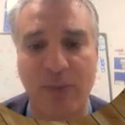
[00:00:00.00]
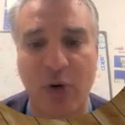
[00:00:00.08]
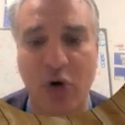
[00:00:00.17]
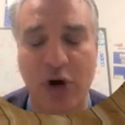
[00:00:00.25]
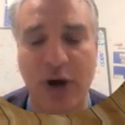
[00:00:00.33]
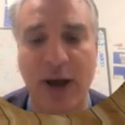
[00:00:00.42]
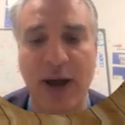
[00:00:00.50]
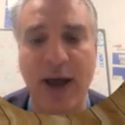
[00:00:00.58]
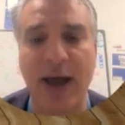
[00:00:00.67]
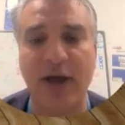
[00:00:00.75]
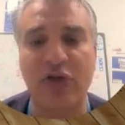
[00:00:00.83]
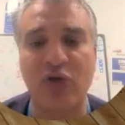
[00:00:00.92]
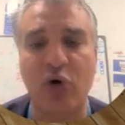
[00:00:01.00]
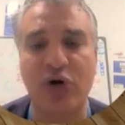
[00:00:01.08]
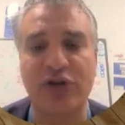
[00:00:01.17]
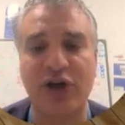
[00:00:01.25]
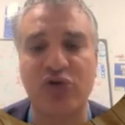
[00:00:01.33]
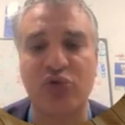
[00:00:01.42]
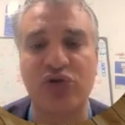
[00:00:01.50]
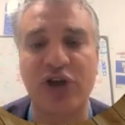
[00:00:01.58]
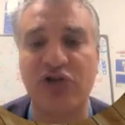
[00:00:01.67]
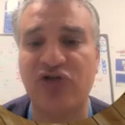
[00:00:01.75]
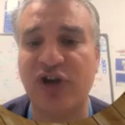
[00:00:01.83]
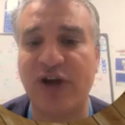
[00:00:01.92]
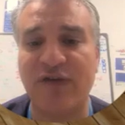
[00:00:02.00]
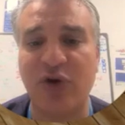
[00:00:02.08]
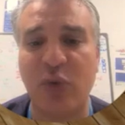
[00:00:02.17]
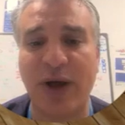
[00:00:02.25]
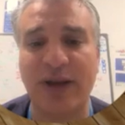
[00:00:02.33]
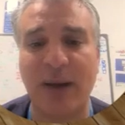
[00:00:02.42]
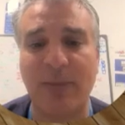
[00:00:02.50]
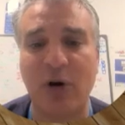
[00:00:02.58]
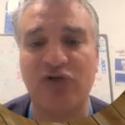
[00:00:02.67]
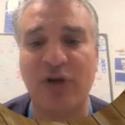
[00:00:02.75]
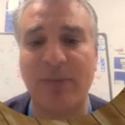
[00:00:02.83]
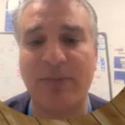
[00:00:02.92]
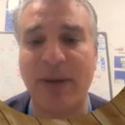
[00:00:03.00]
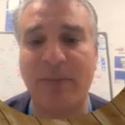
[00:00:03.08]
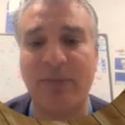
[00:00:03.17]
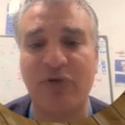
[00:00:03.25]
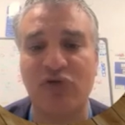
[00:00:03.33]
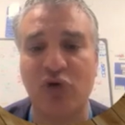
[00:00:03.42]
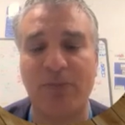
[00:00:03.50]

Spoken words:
in order to teach everyone about the PrEP stop block,